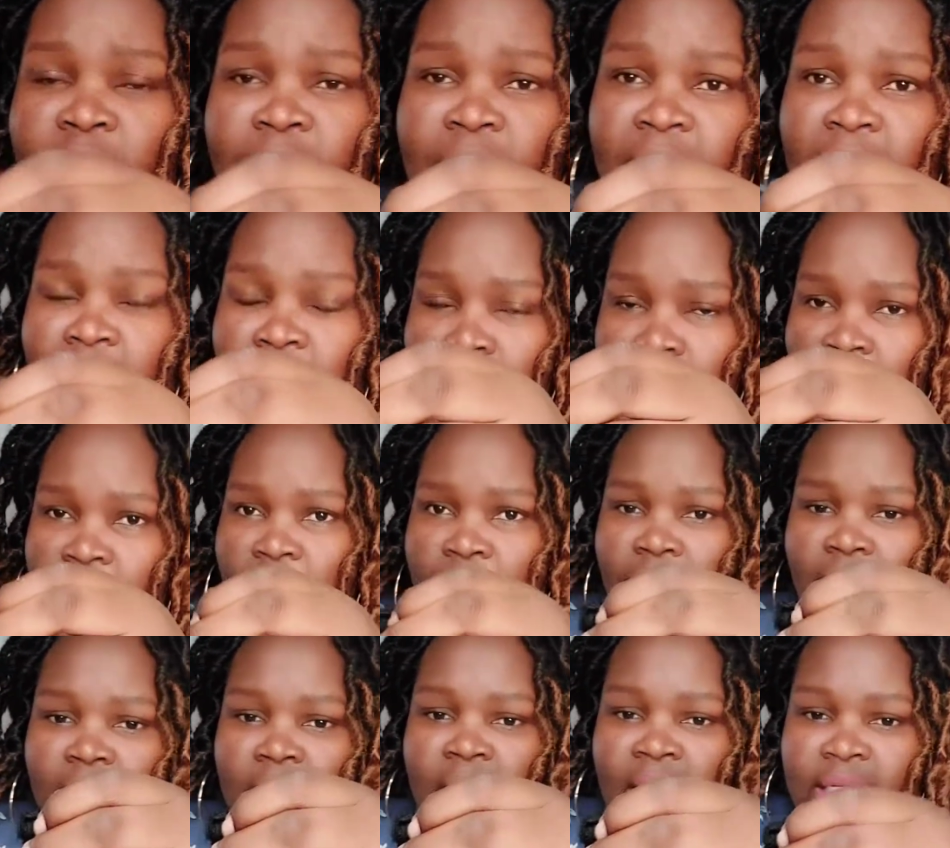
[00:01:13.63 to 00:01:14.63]
big. Let me put
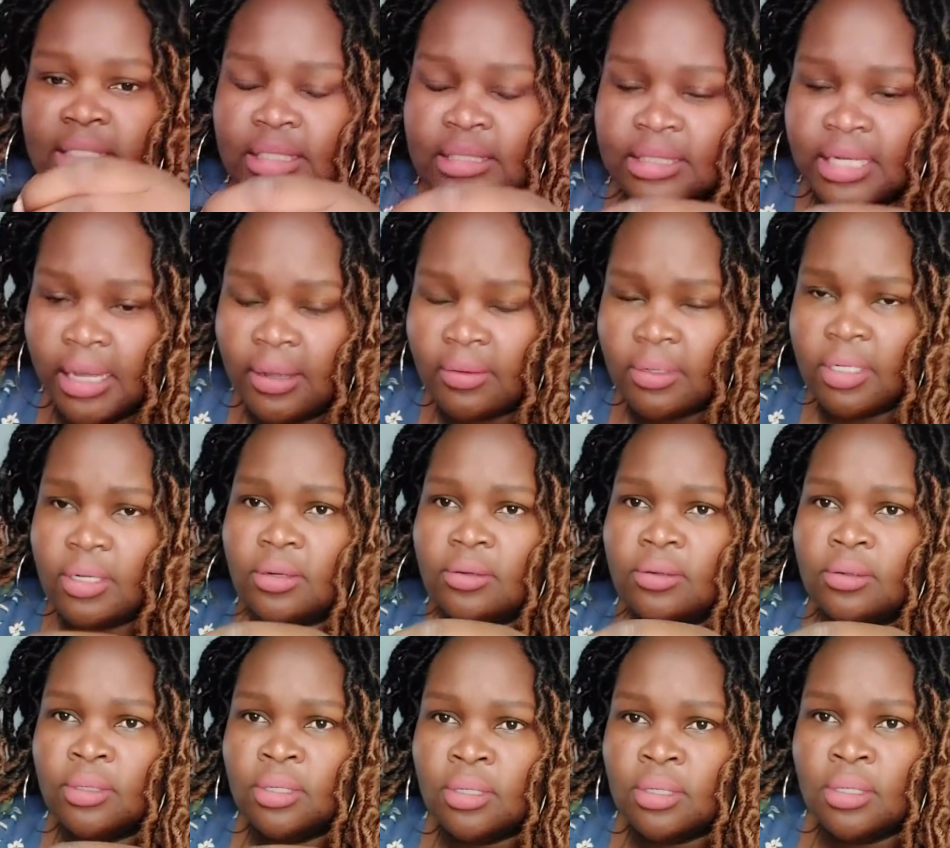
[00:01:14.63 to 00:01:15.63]
my glasses down here.
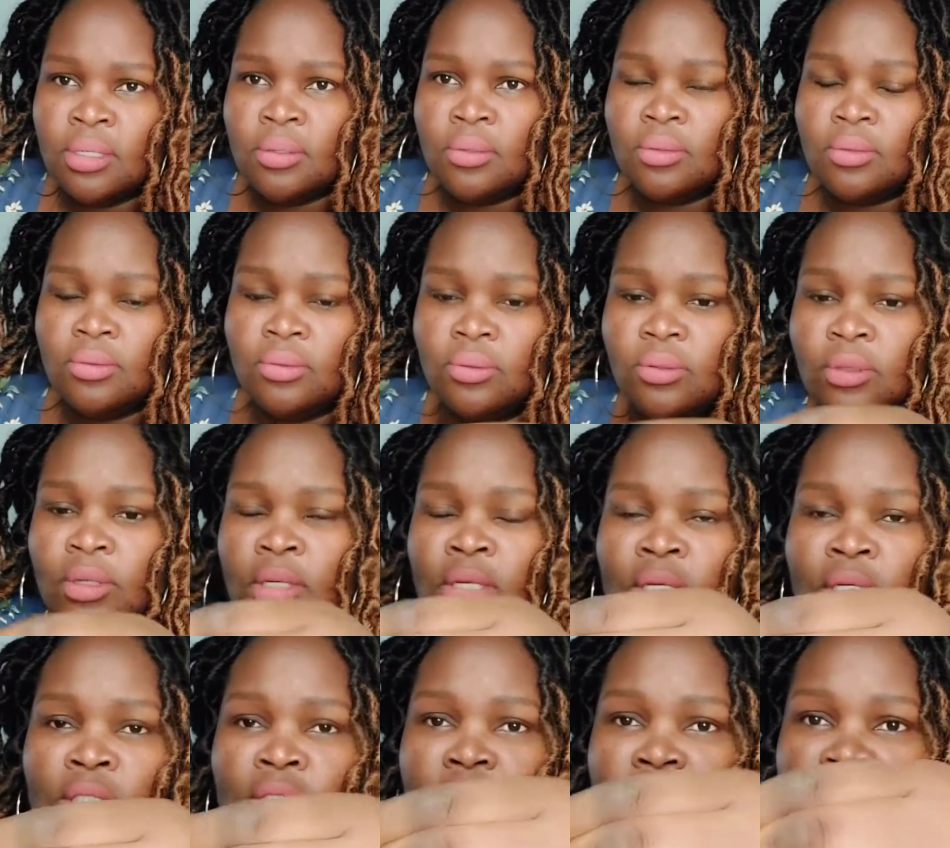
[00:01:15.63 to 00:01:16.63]
Ooh.
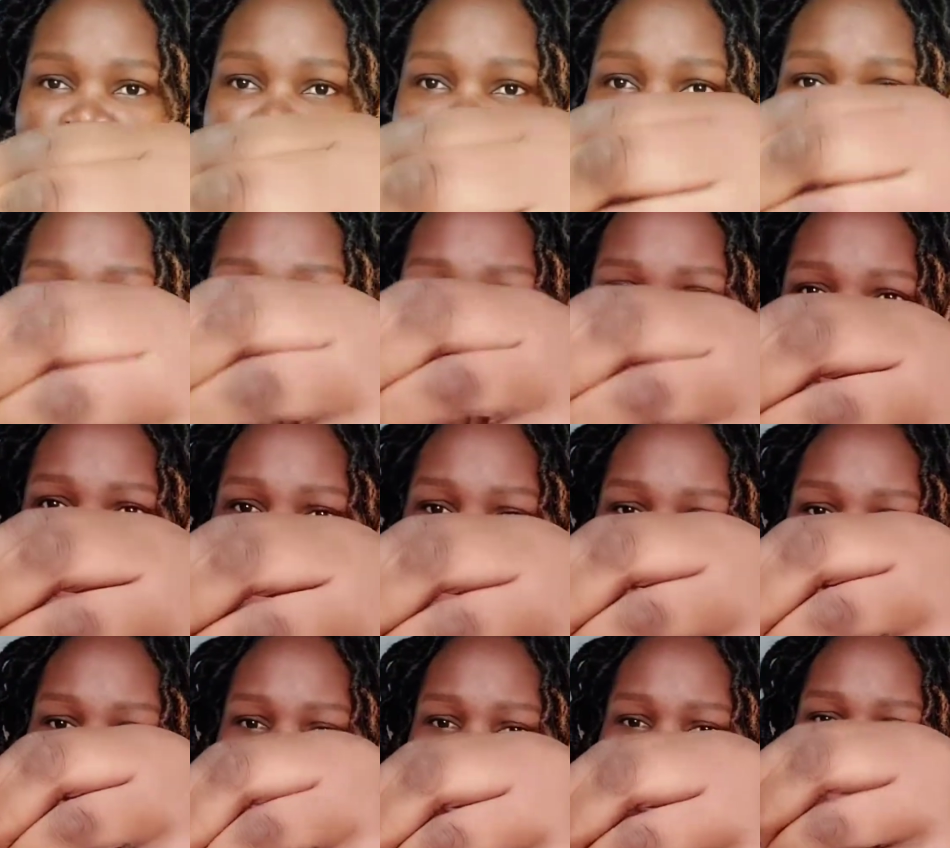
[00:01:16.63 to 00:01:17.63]
So these are the loops right
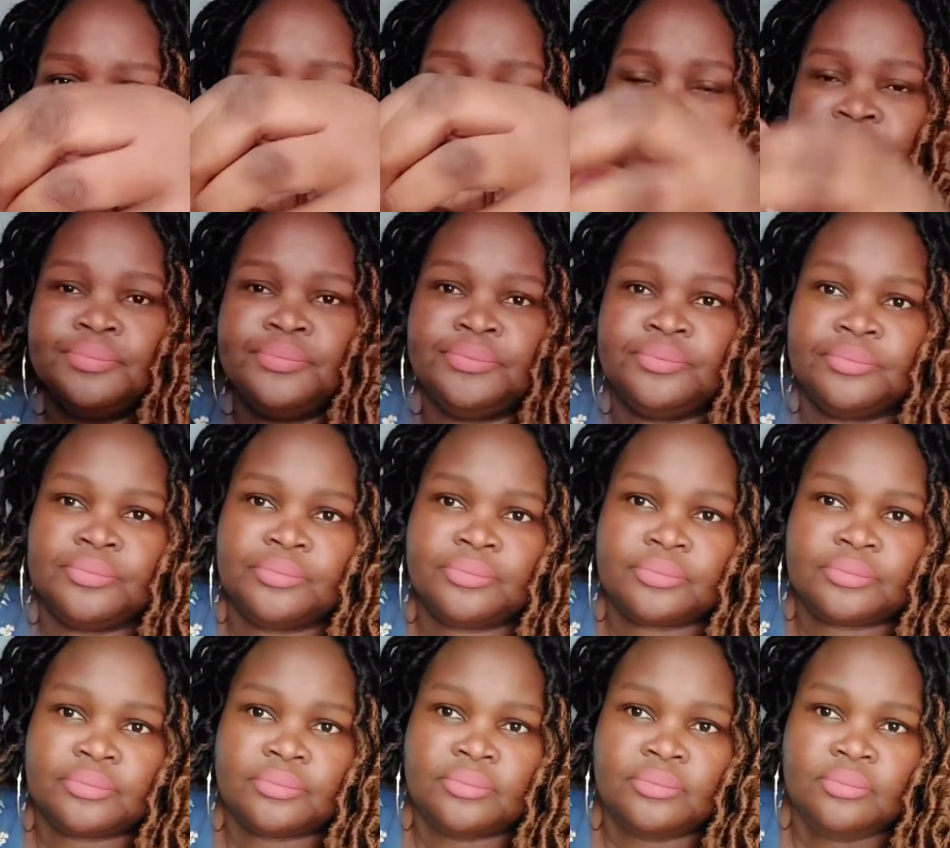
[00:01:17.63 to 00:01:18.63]
here.
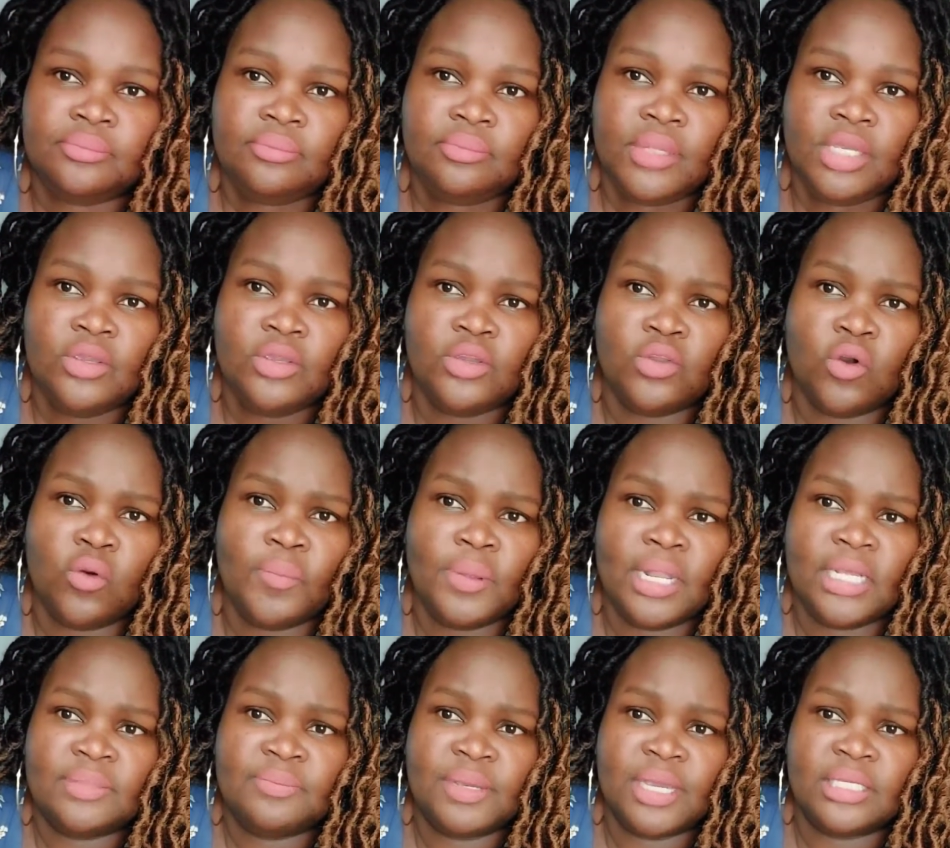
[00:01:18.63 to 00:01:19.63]
You can open
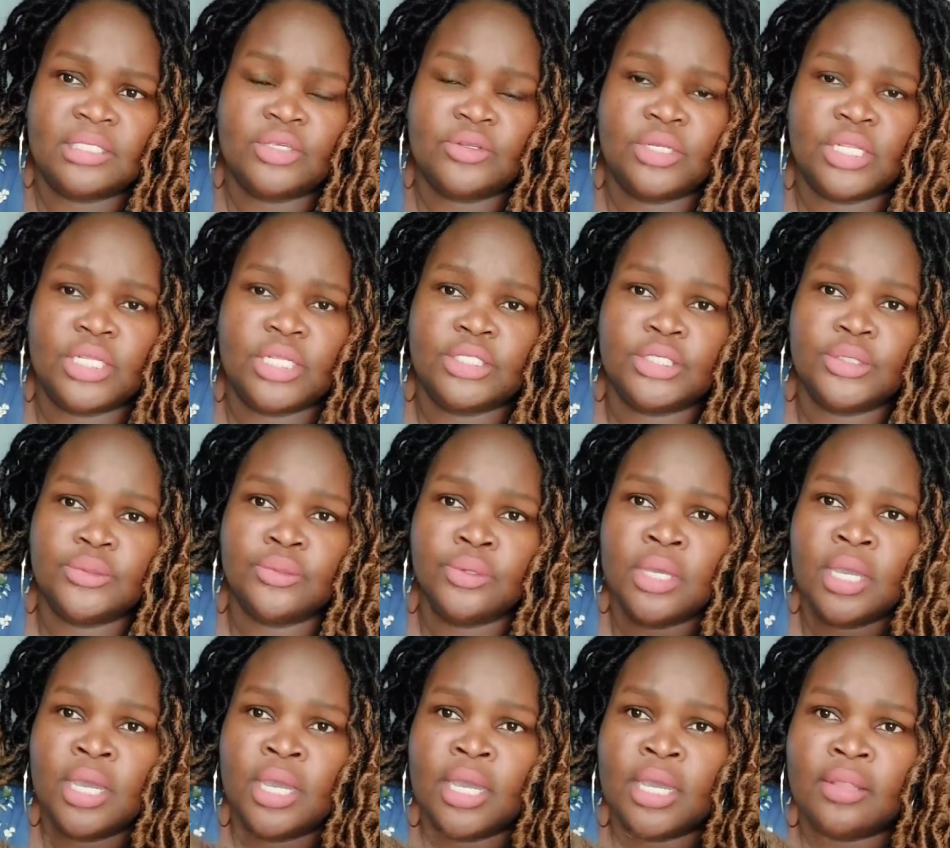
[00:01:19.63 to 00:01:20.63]
as big as you need to.
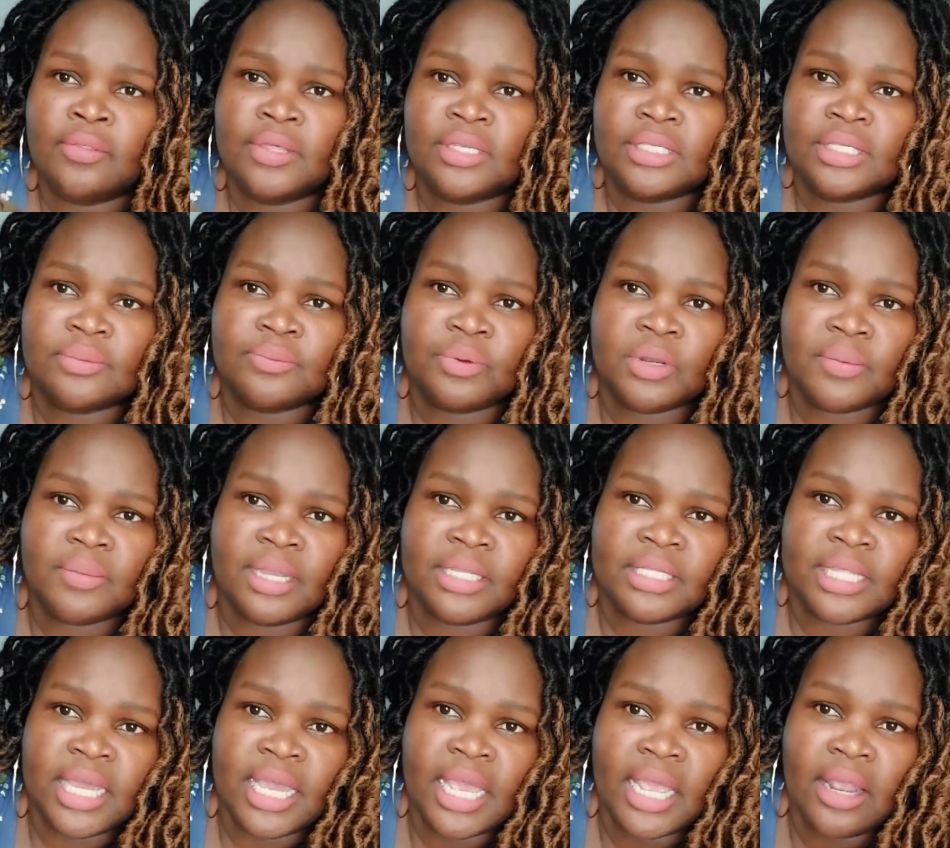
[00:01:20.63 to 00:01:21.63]
This is pretty much
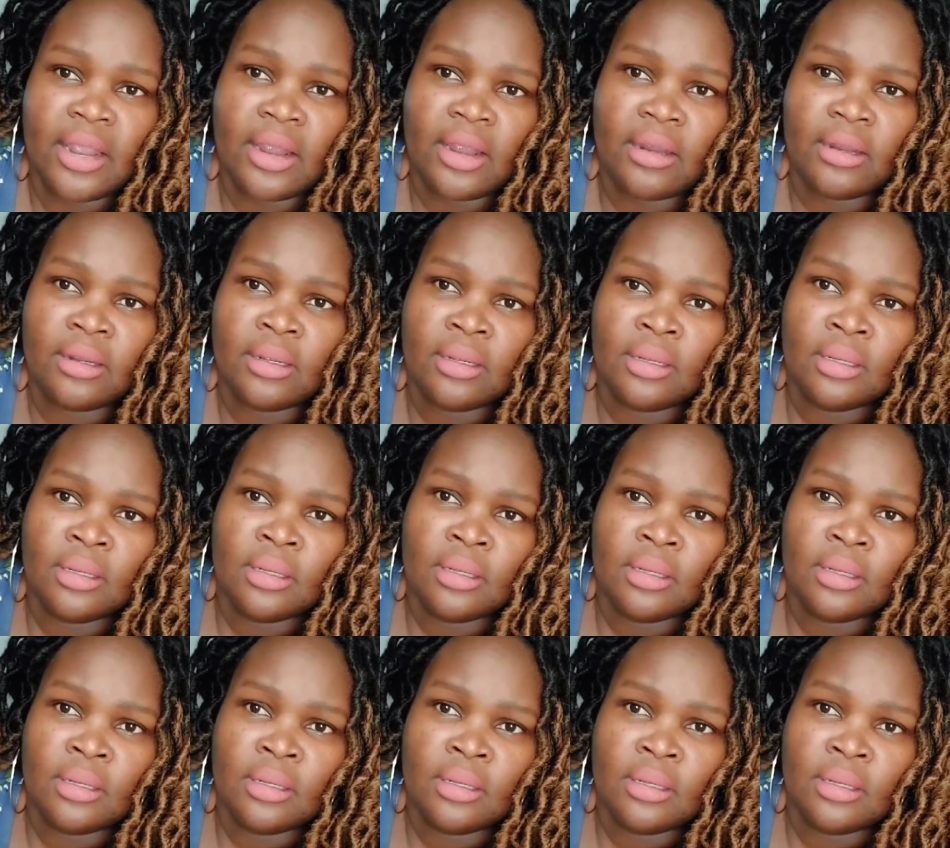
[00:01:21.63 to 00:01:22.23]
the hair